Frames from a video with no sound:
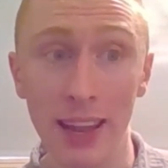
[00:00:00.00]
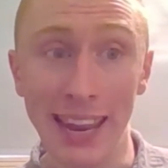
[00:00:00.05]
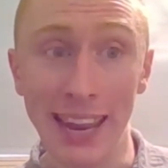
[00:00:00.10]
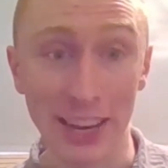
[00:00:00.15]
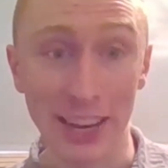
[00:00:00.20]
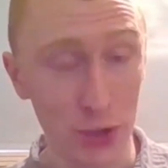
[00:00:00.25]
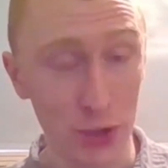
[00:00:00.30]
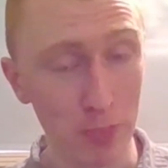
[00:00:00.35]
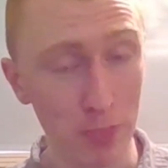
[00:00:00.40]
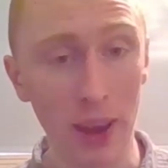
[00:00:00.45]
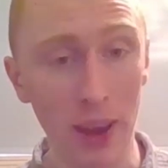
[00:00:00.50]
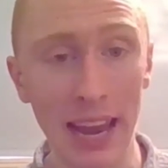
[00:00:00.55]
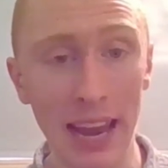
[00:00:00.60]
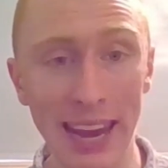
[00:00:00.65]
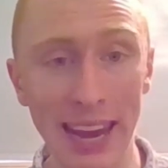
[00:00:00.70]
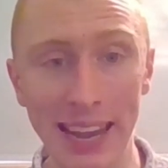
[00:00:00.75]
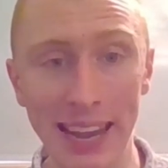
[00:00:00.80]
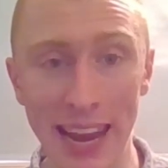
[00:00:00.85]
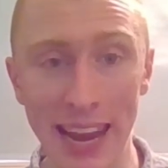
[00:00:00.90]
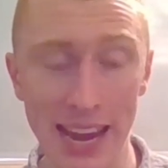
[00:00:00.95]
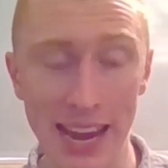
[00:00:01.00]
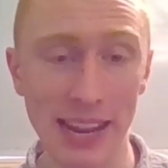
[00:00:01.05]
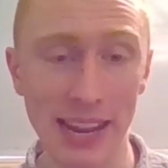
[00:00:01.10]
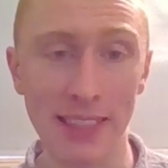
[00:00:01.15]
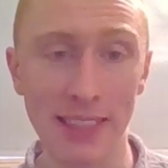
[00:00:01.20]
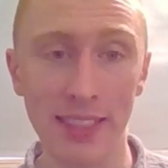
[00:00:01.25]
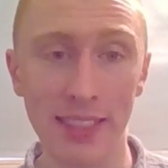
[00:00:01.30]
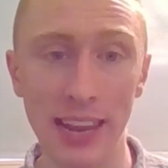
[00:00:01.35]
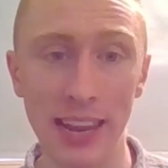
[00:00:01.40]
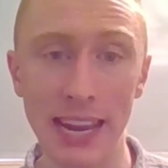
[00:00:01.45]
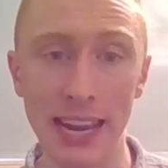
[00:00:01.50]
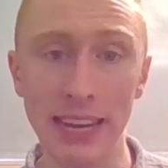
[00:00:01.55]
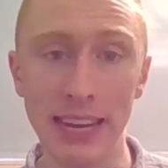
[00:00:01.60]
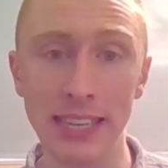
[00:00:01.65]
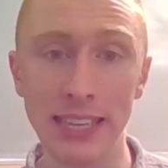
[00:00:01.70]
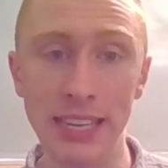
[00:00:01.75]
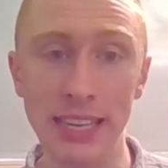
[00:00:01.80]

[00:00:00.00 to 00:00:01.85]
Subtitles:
explain anything,